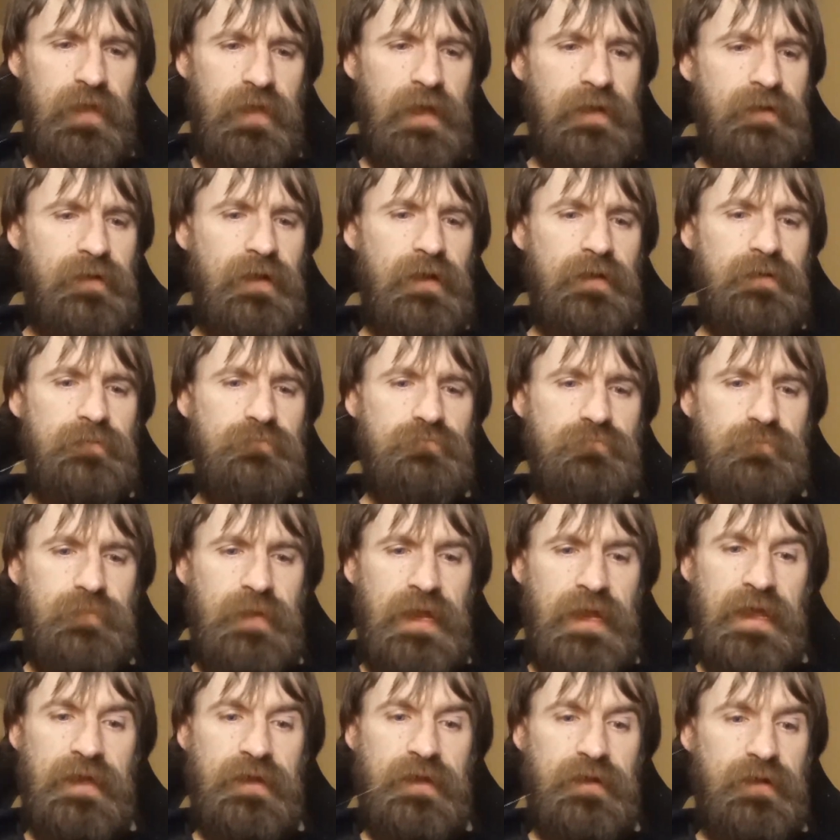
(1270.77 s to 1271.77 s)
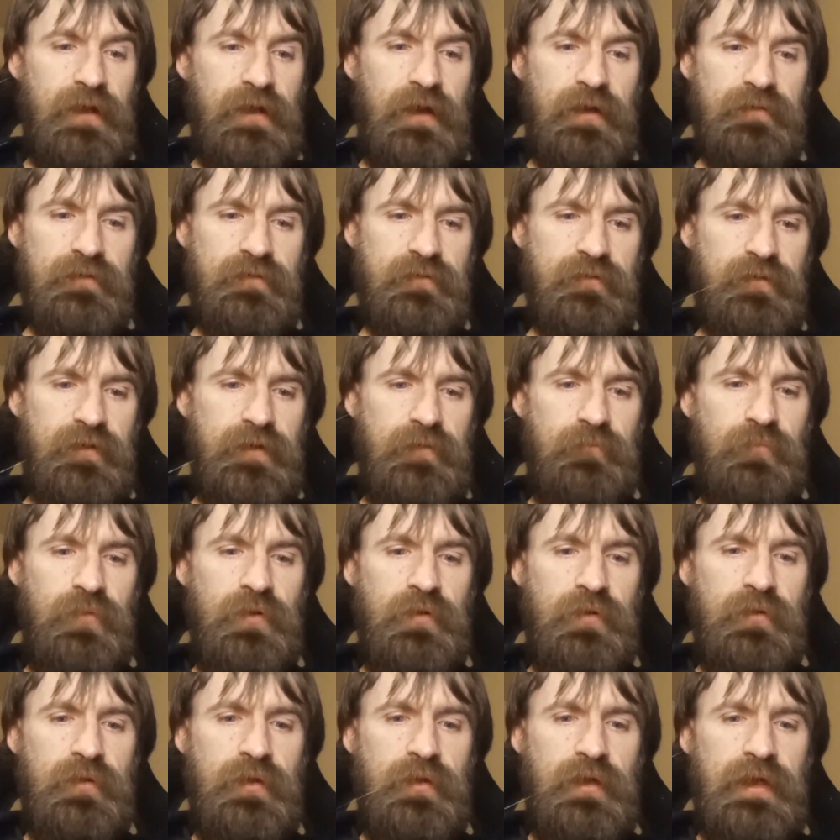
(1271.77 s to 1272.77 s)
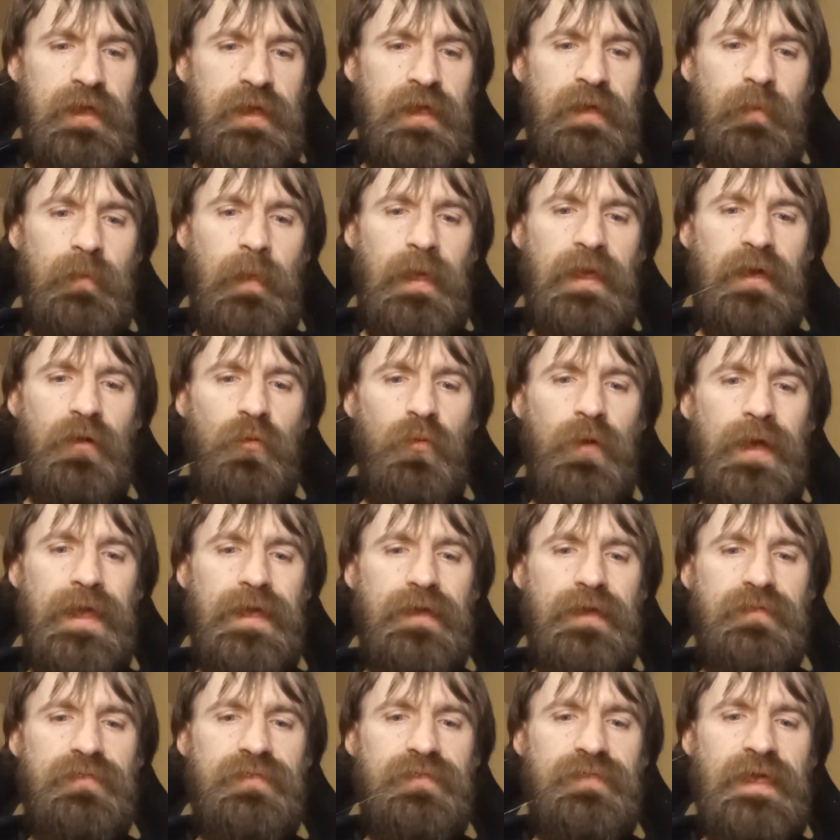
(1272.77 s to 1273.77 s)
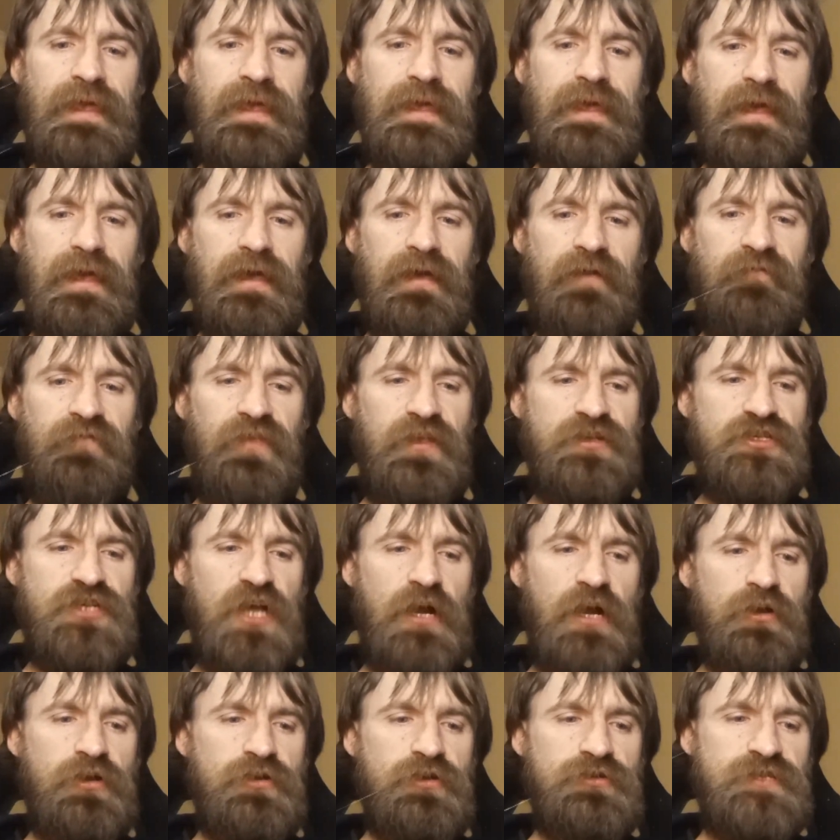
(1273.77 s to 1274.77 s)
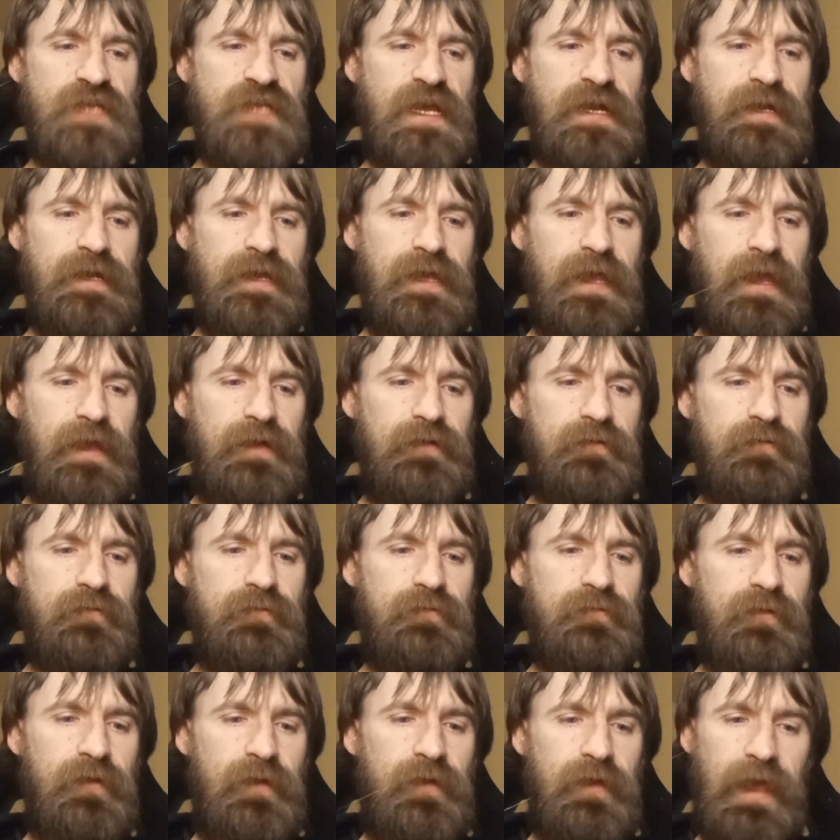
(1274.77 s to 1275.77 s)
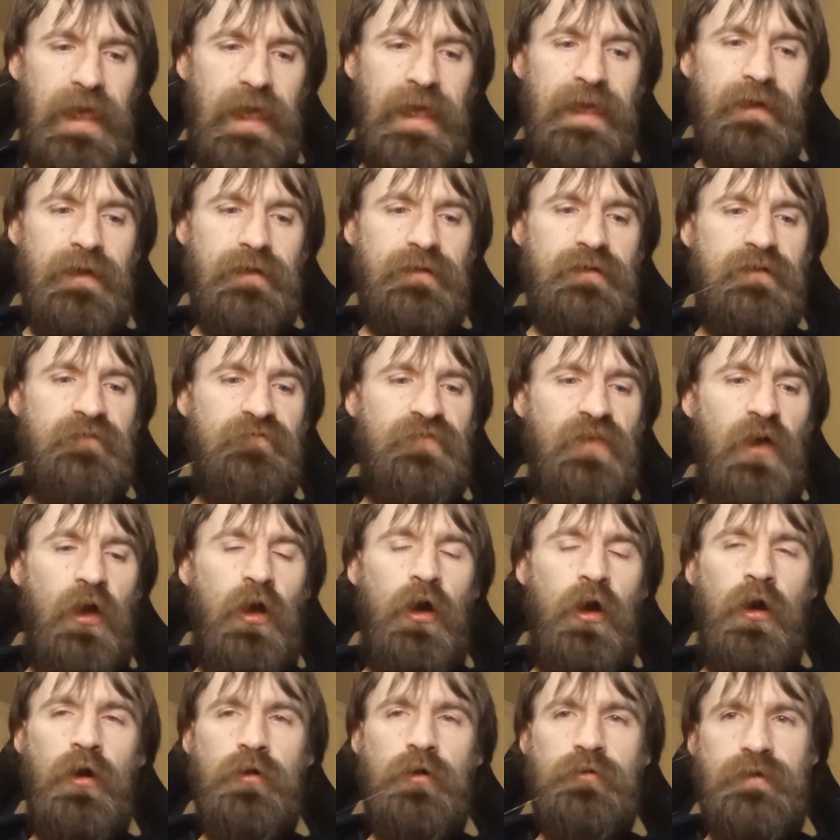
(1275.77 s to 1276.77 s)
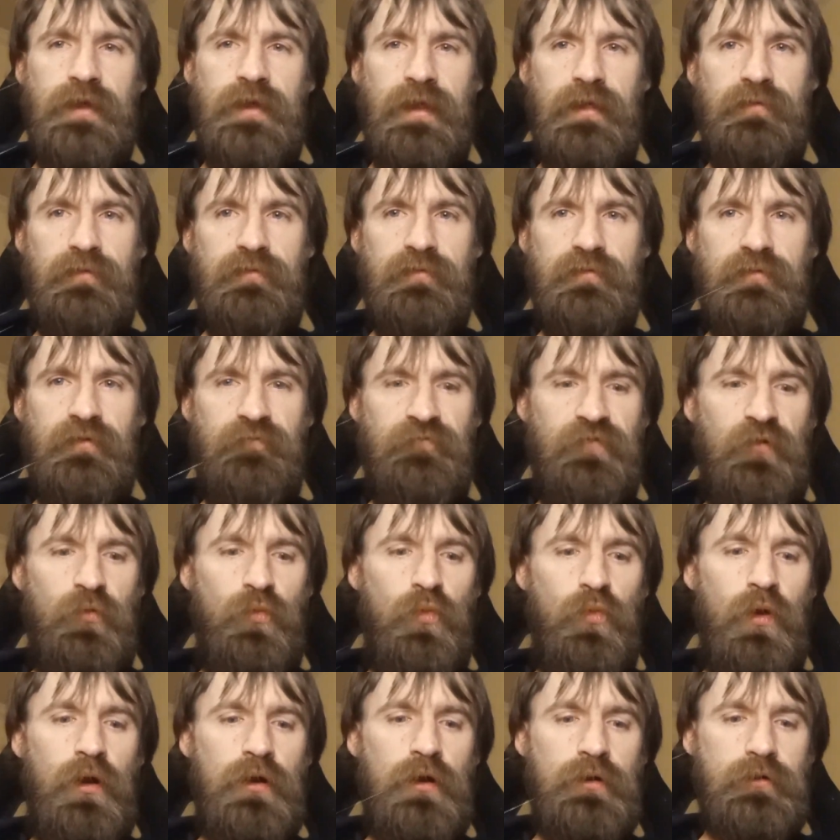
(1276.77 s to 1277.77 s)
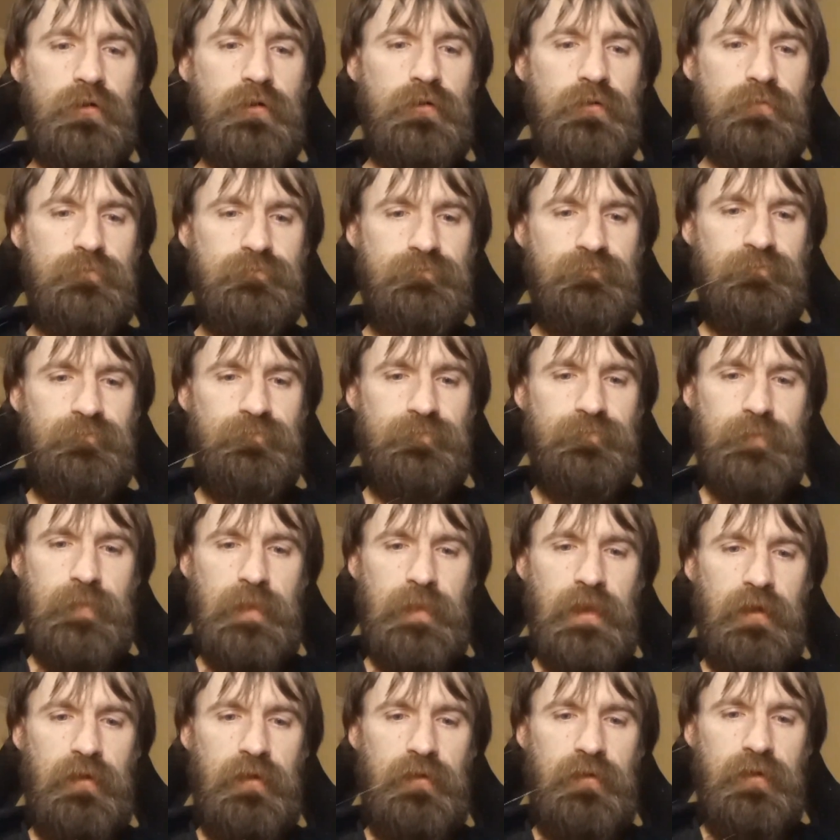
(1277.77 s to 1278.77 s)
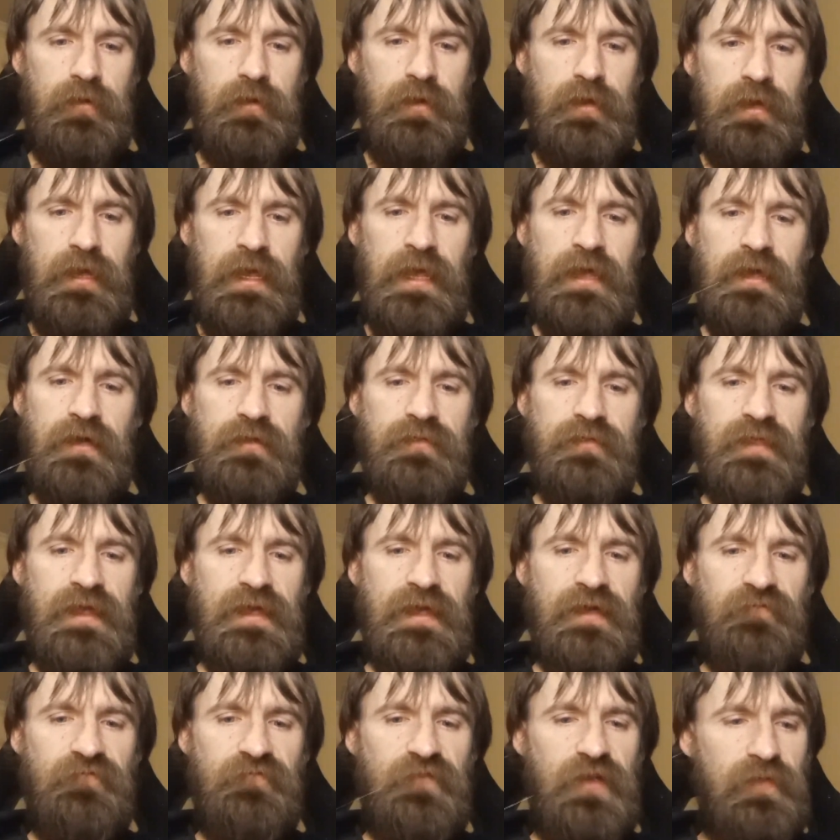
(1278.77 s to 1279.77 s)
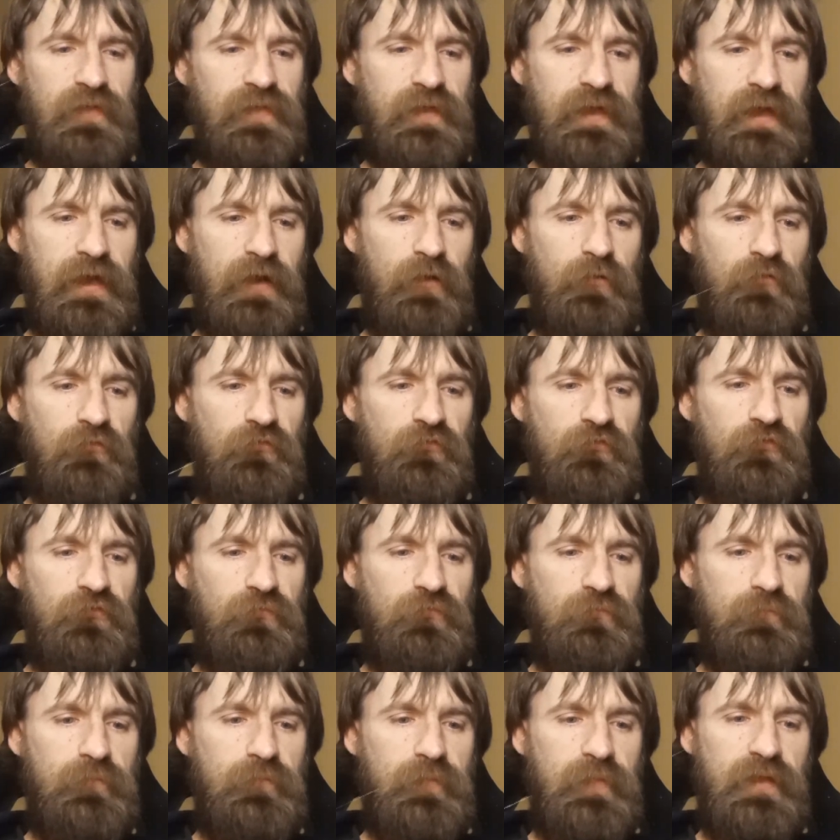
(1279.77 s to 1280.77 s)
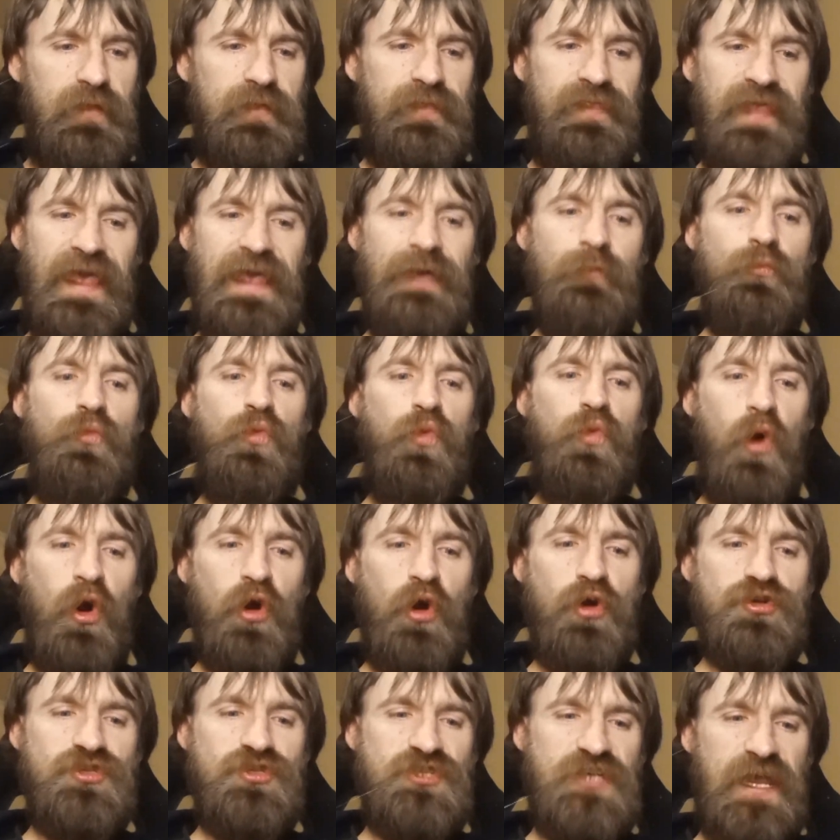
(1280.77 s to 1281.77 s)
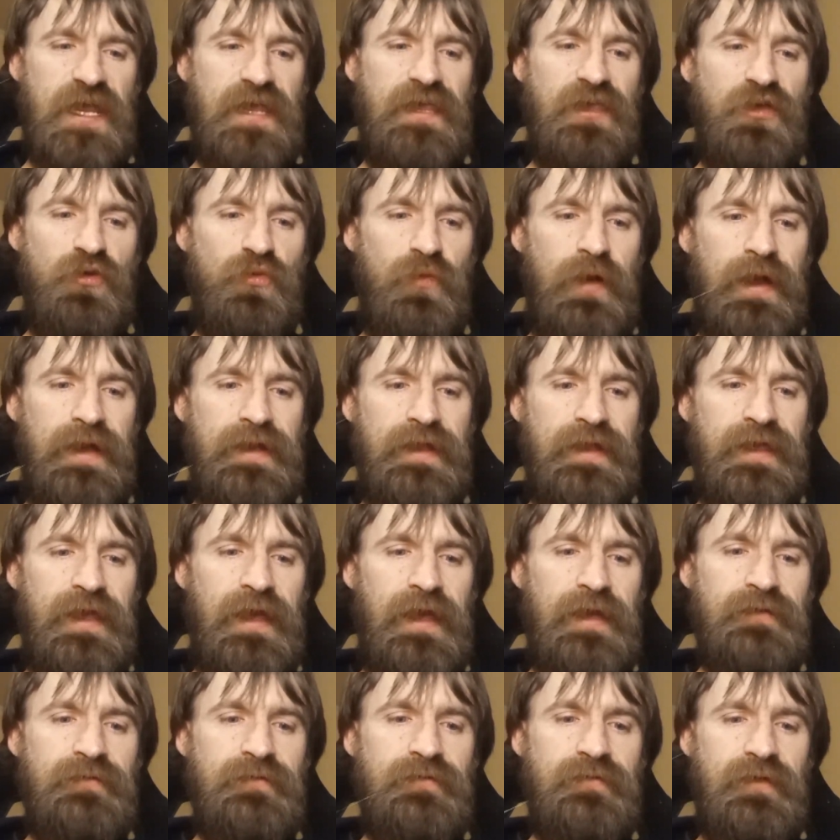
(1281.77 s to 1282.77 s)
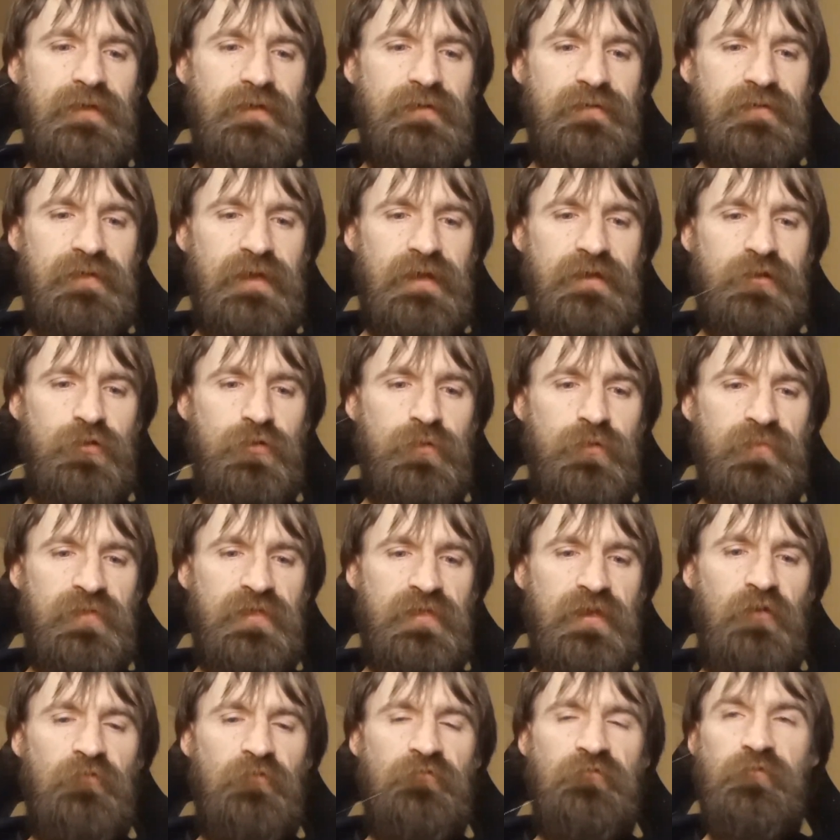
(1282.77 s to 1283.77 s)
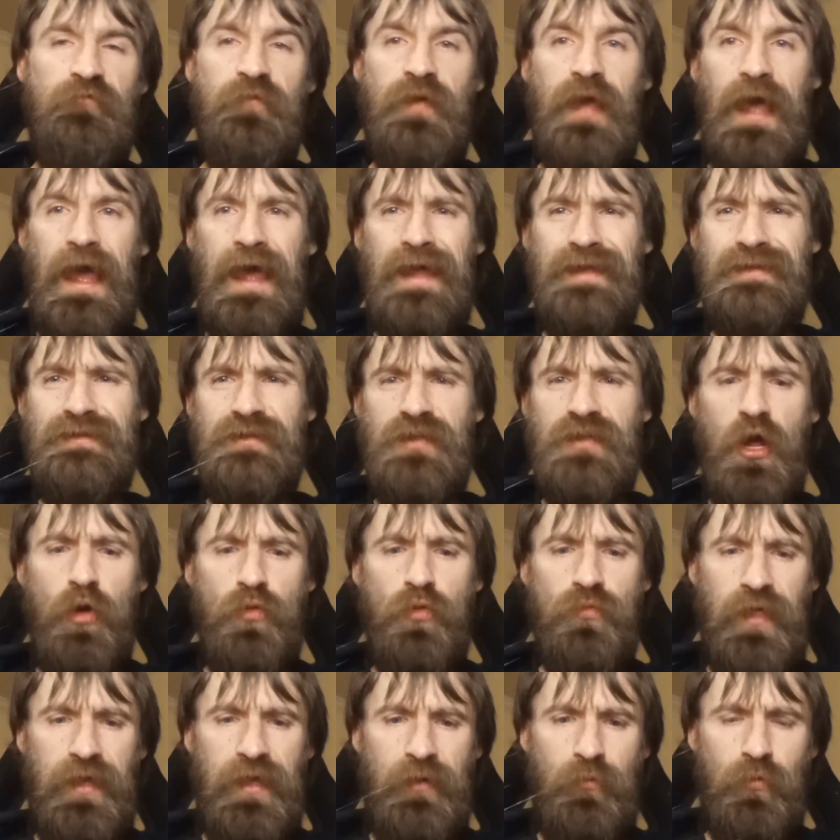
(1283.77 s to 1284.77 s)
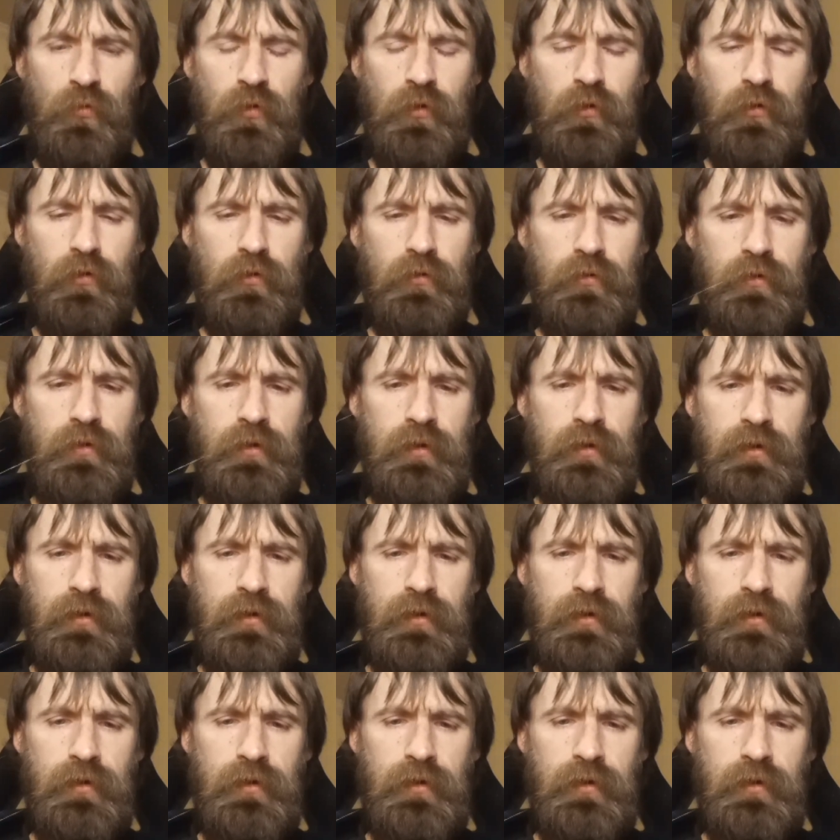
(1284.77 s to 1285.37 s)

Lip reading: That night, he could not sleep. He lay awake thinking of the Junkers 88s and of the hardness of the water. He could think of nothing else. They were Ju 88s, he said to himself. I know they were.